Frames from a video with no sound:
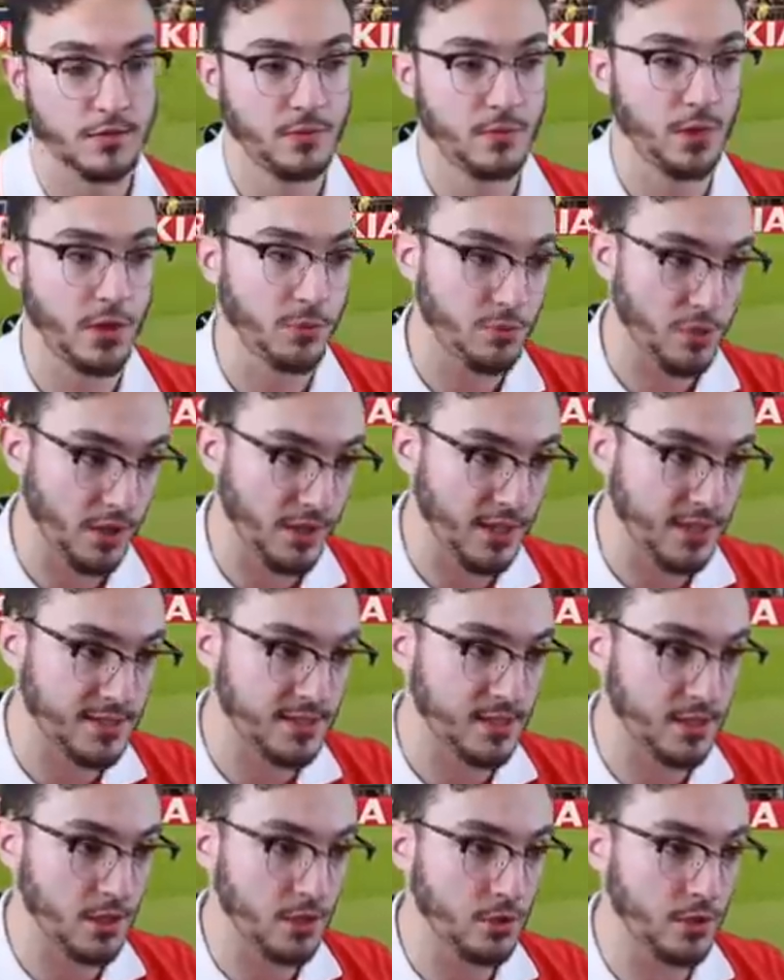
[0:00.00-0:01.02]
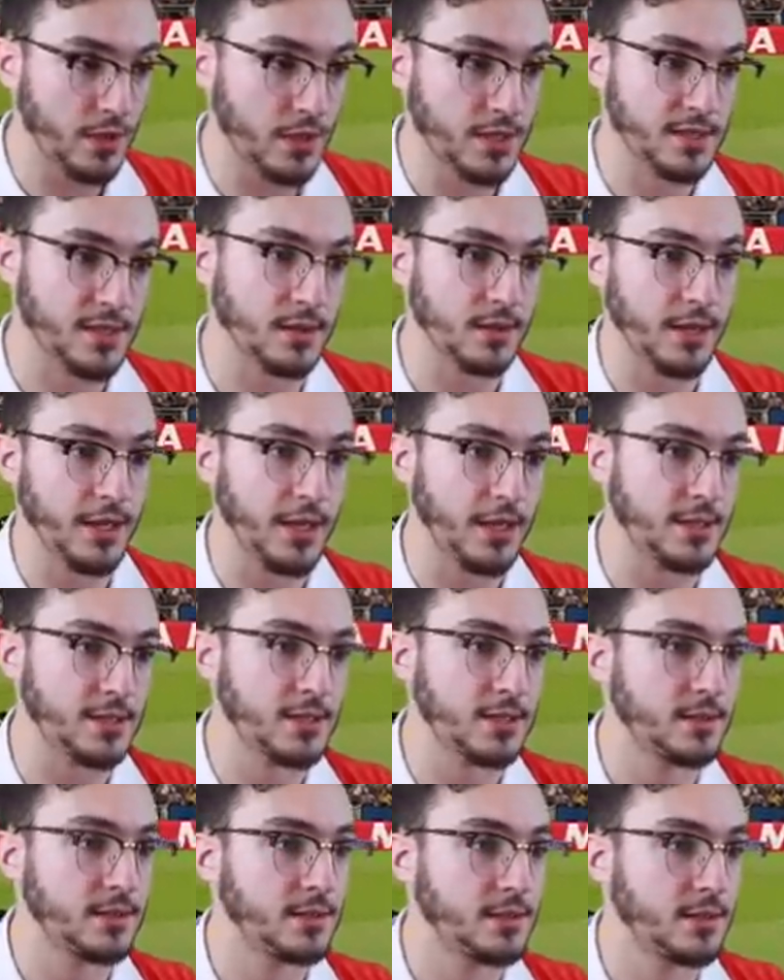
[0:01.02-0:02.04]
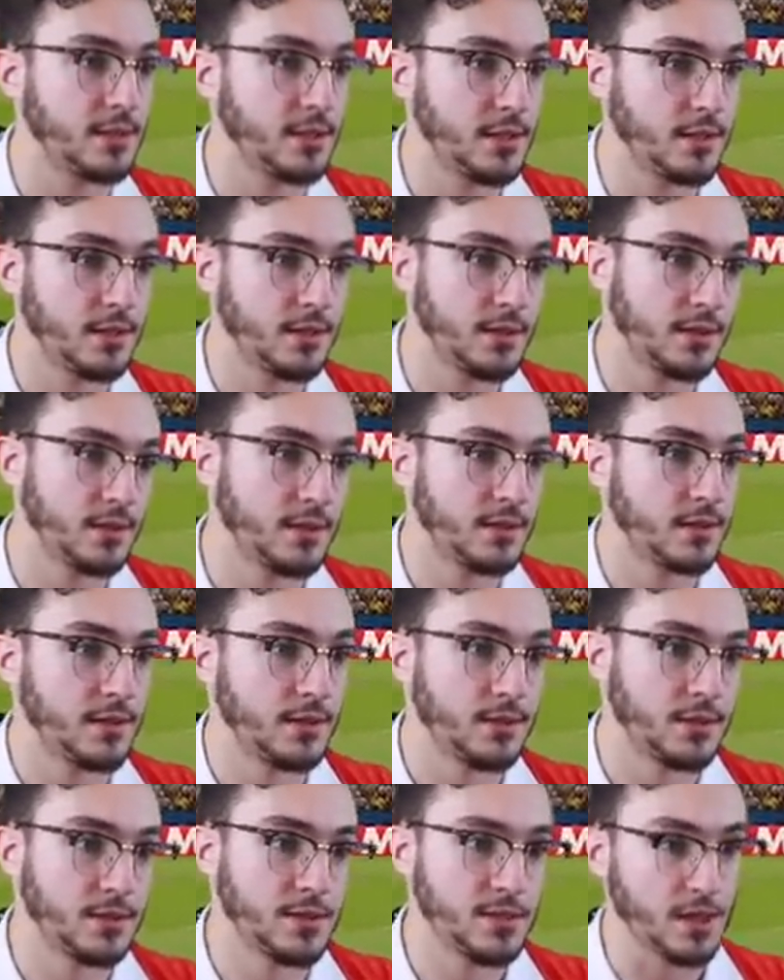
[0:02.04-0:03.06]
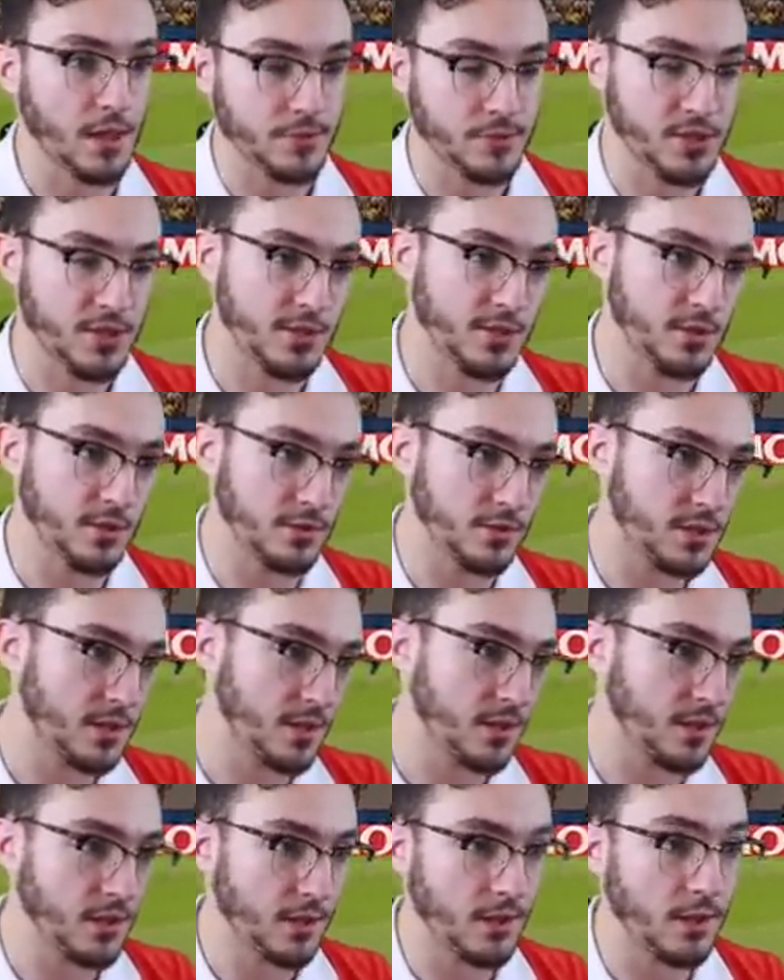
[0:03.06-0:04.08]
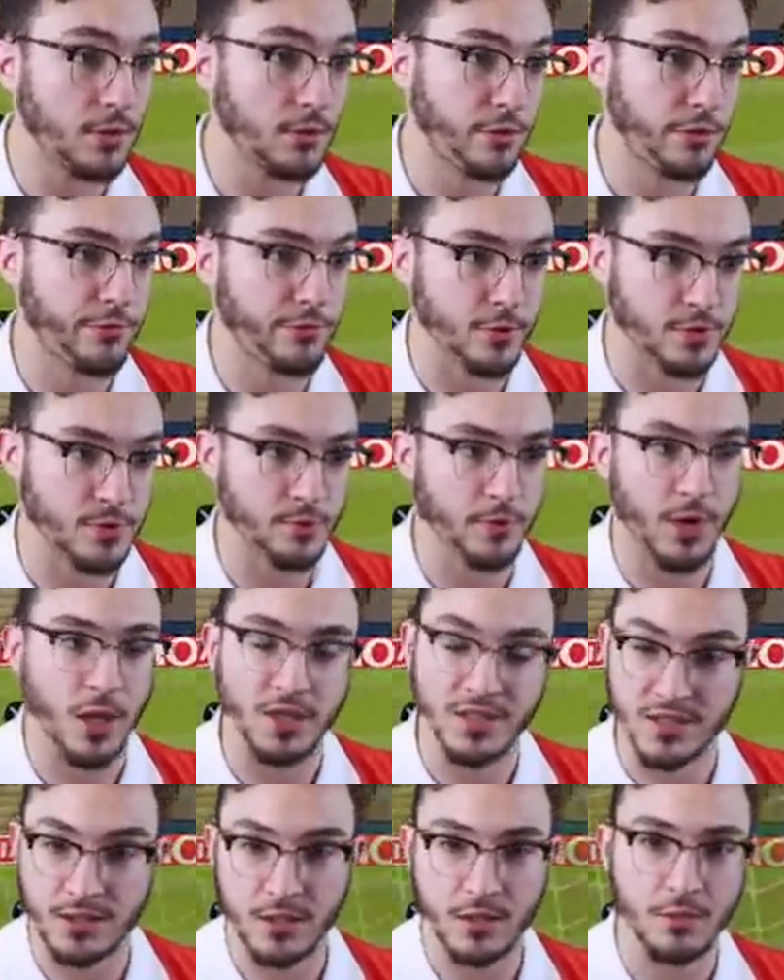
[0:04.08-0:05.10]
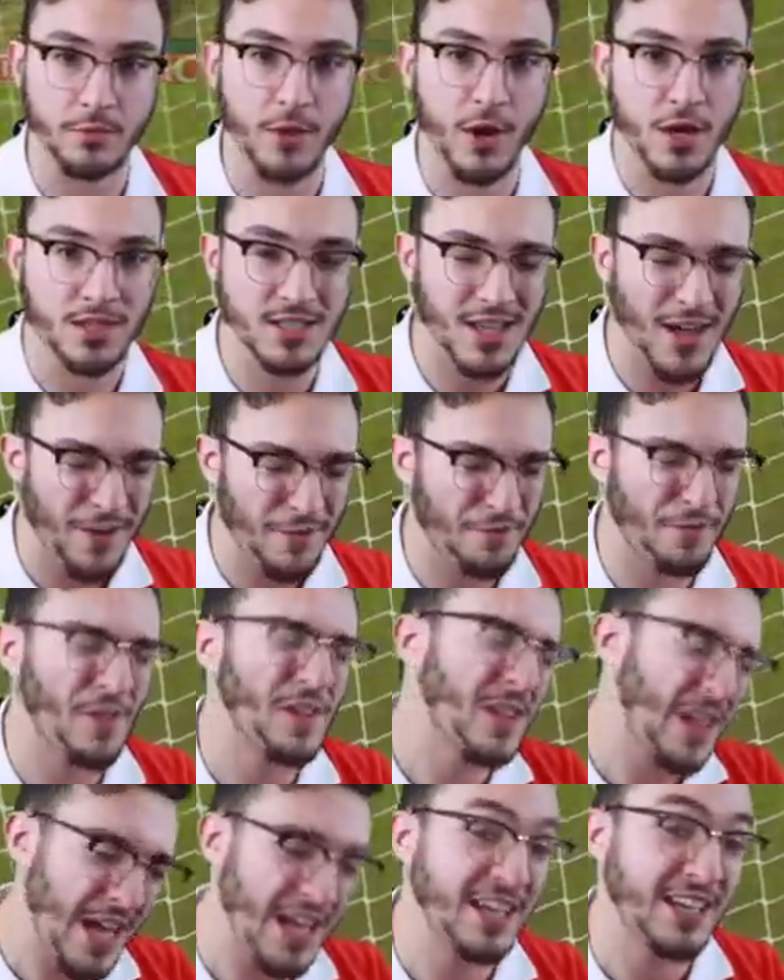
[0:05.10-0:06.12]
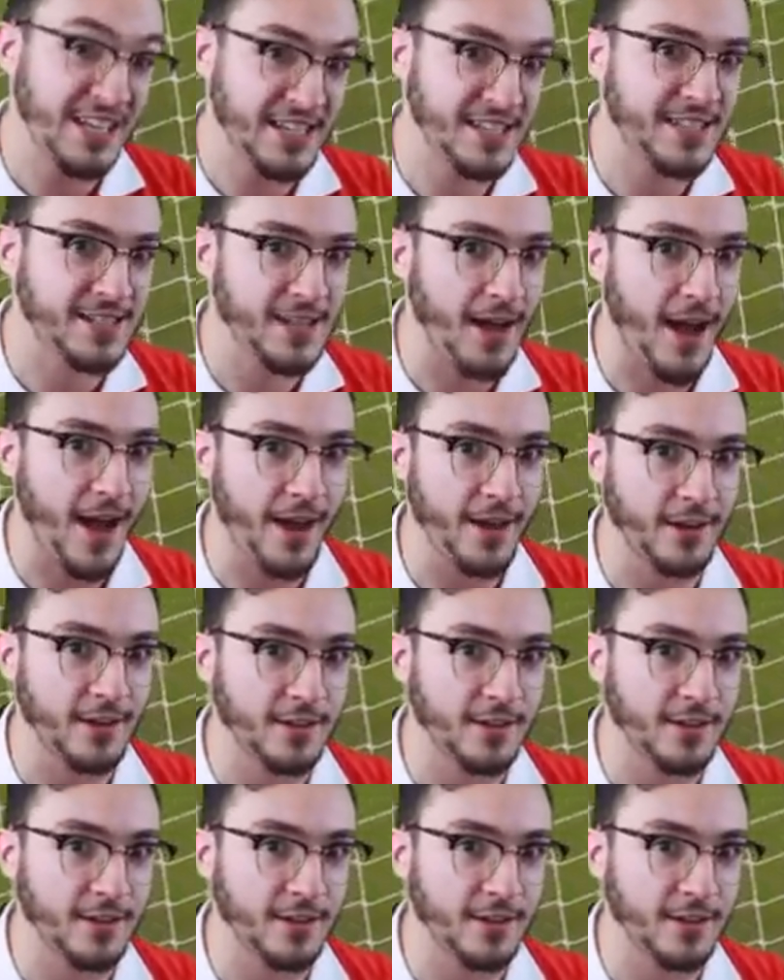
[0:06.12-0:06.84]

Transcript: We could bring Castillo in as a late substitute to throw some balls into the box, Fellaini style.